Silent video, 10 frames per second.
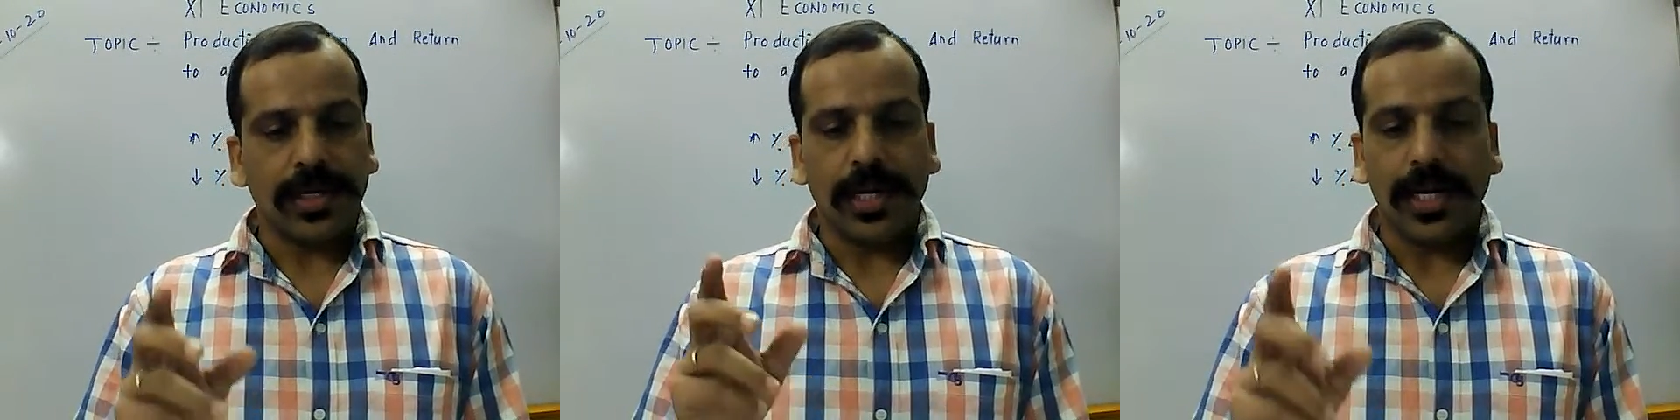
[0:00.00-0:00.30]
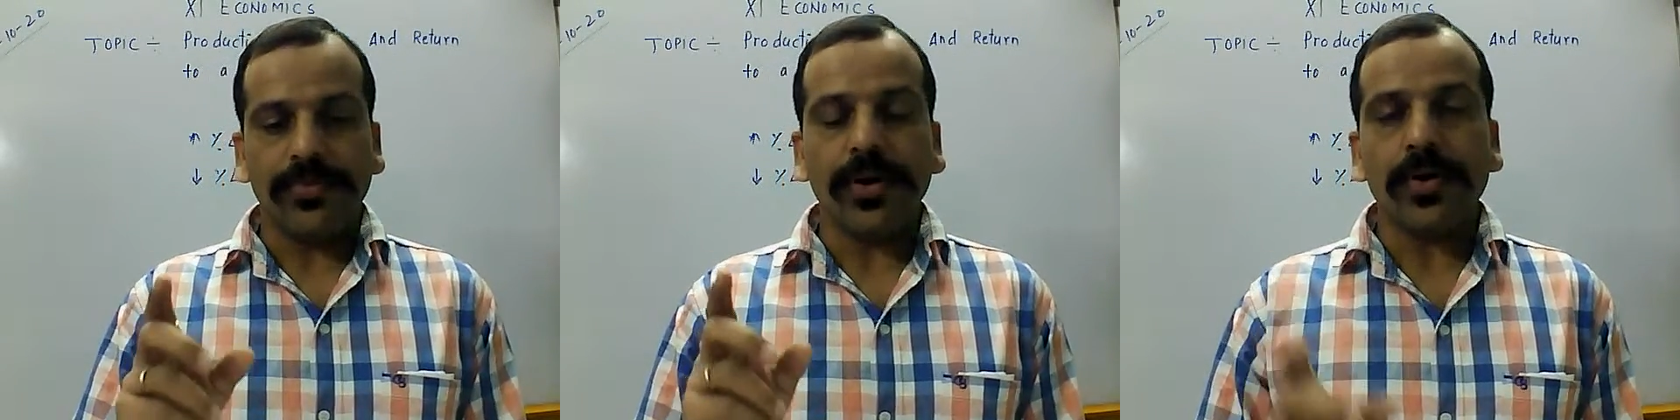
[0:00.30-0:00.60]

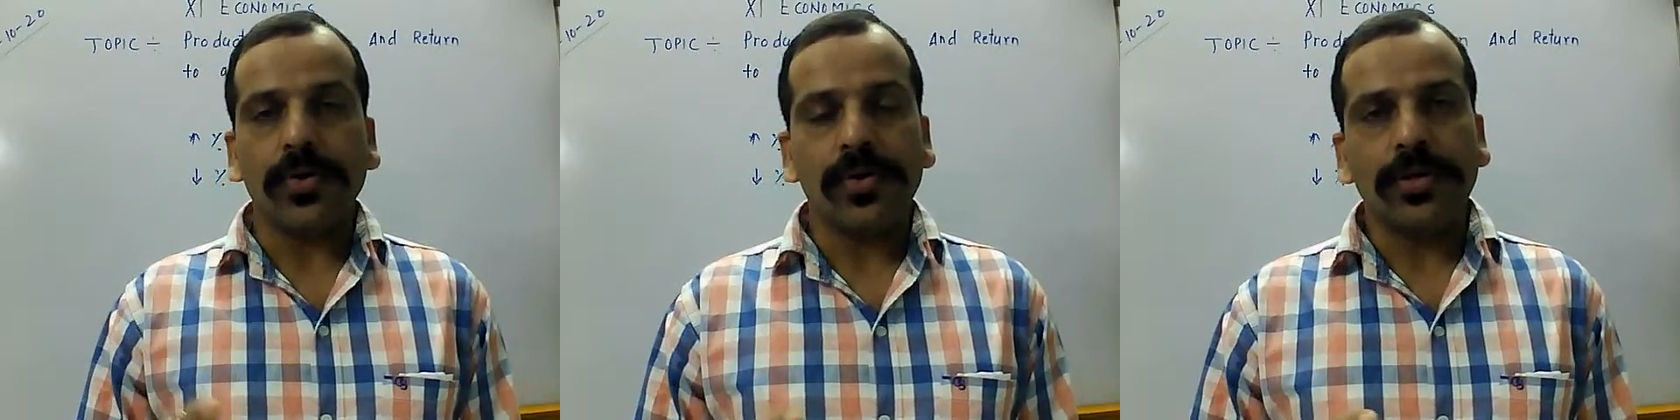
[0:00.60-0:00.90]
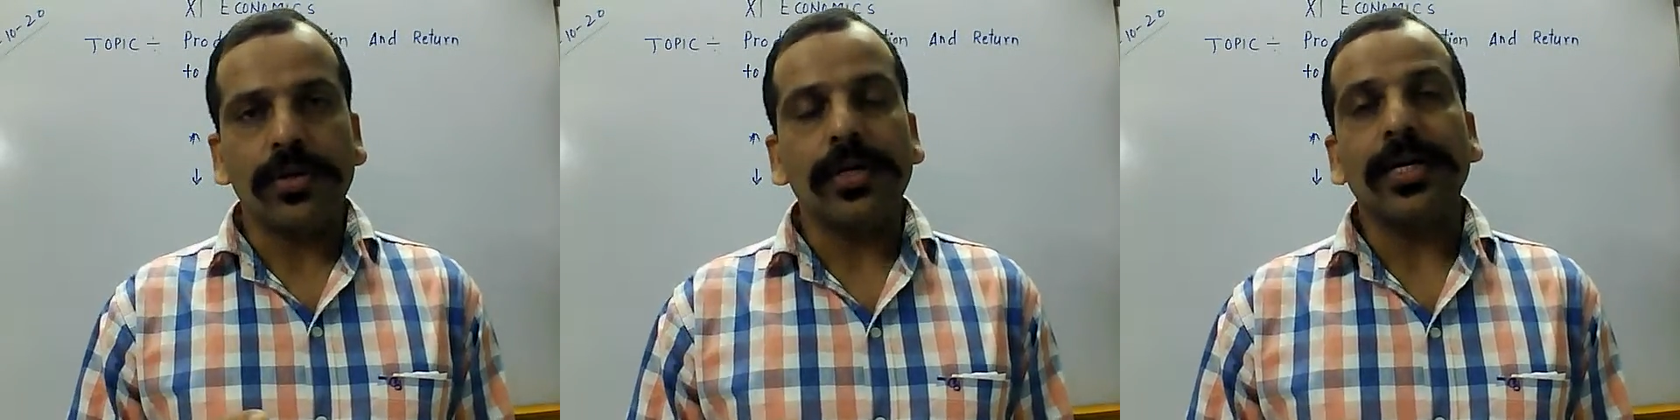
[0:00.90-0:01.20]
If a
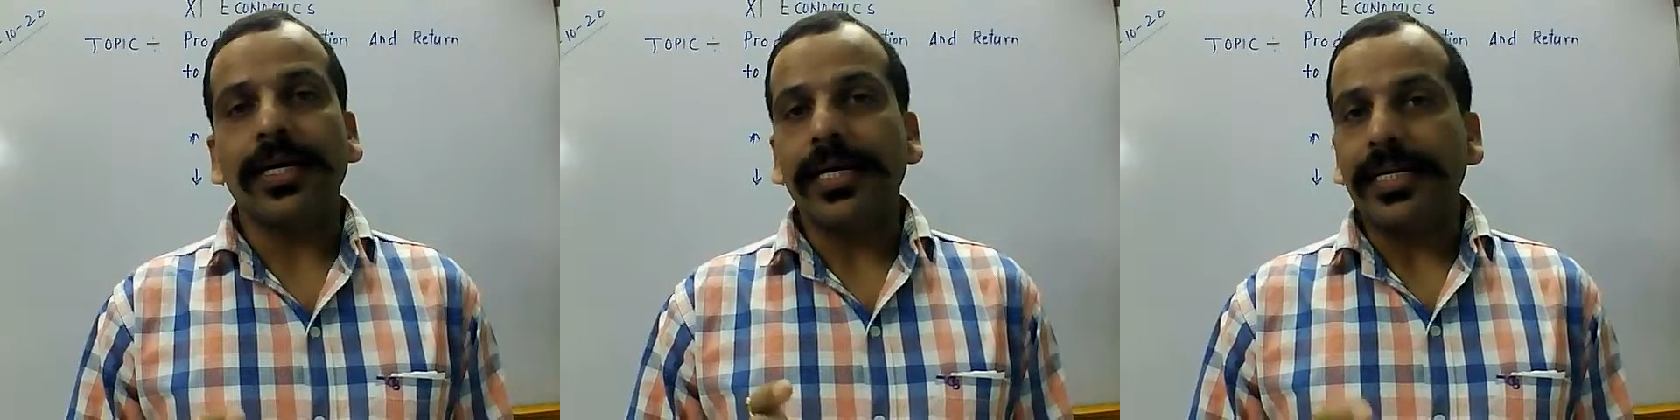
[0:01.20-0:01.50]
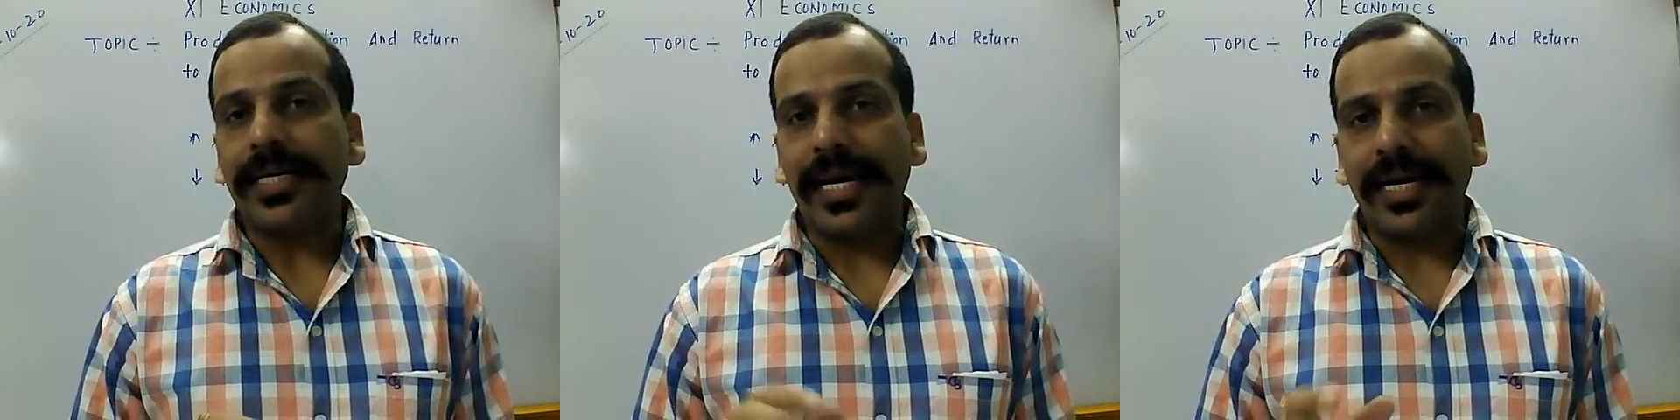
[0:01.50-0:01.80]
good
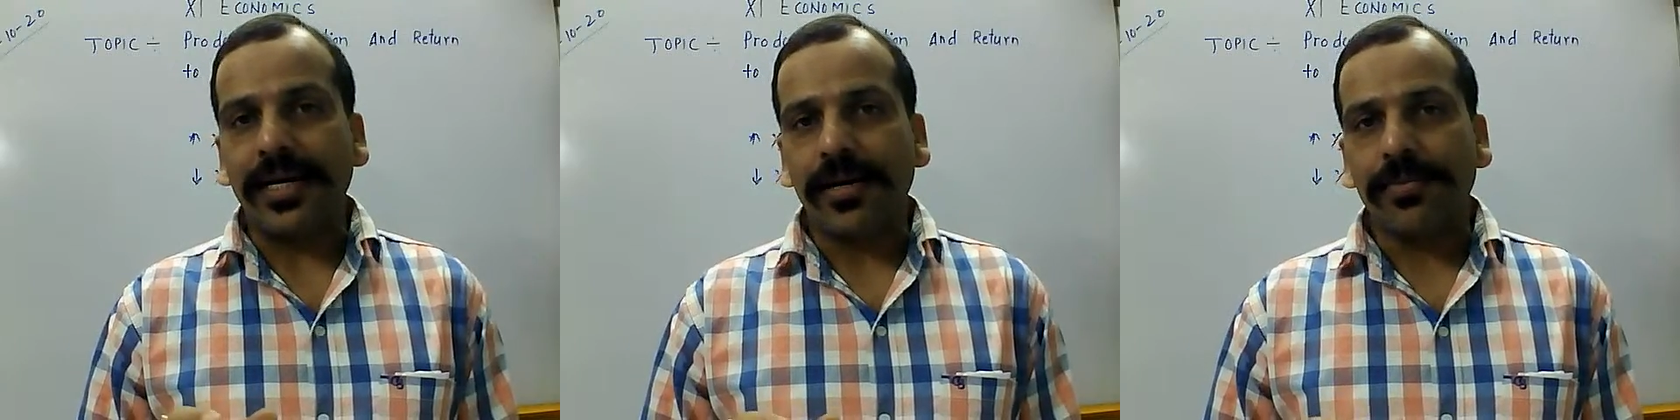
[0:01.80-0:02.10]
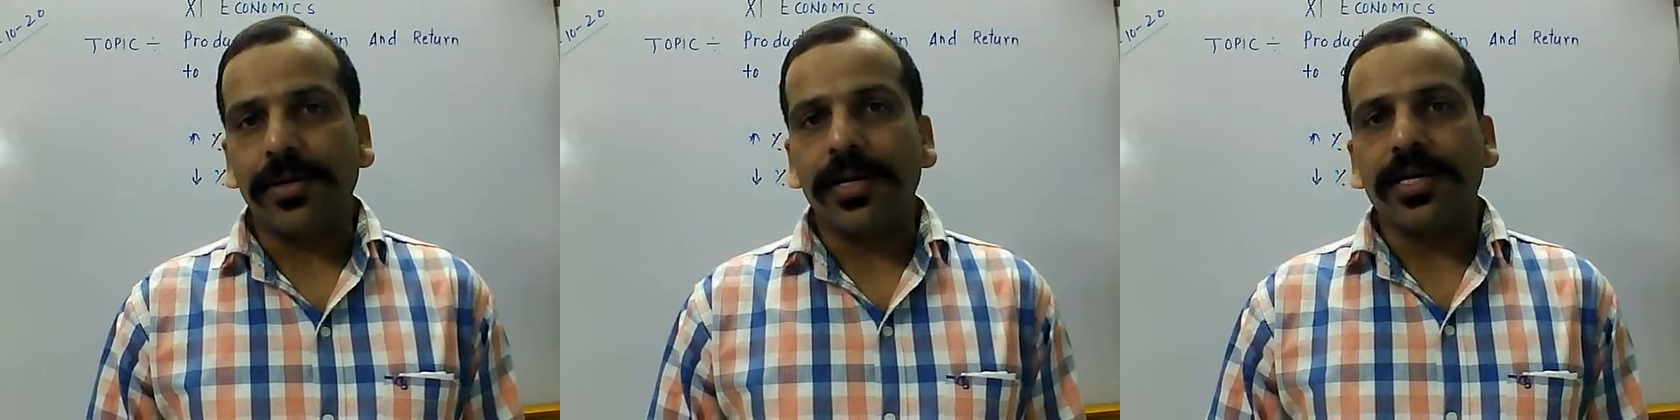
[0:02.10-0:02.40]
take
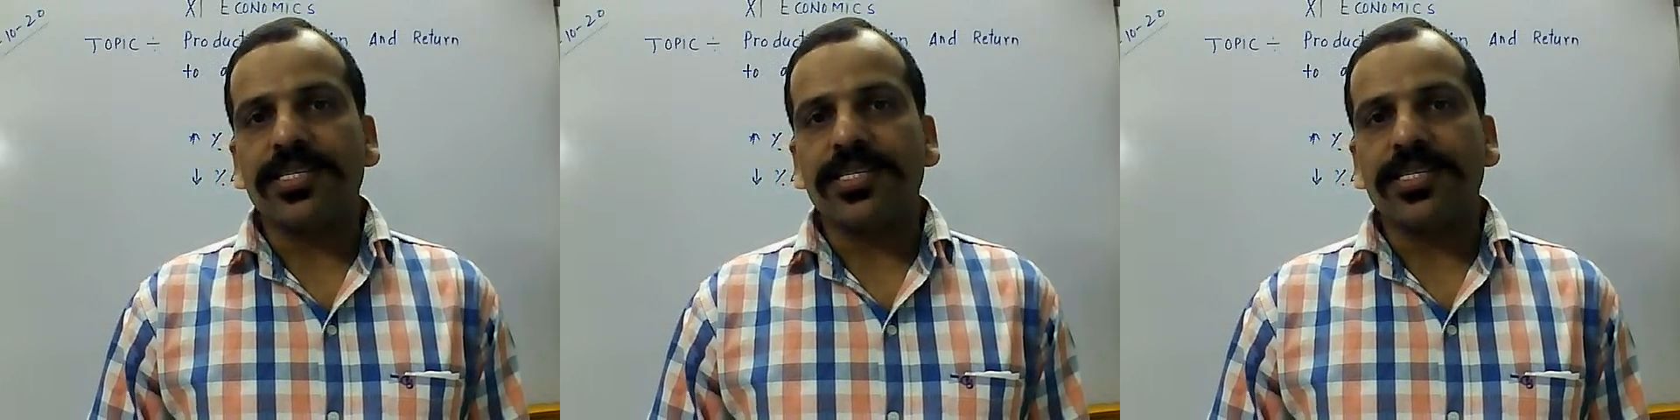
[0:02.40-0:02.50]
a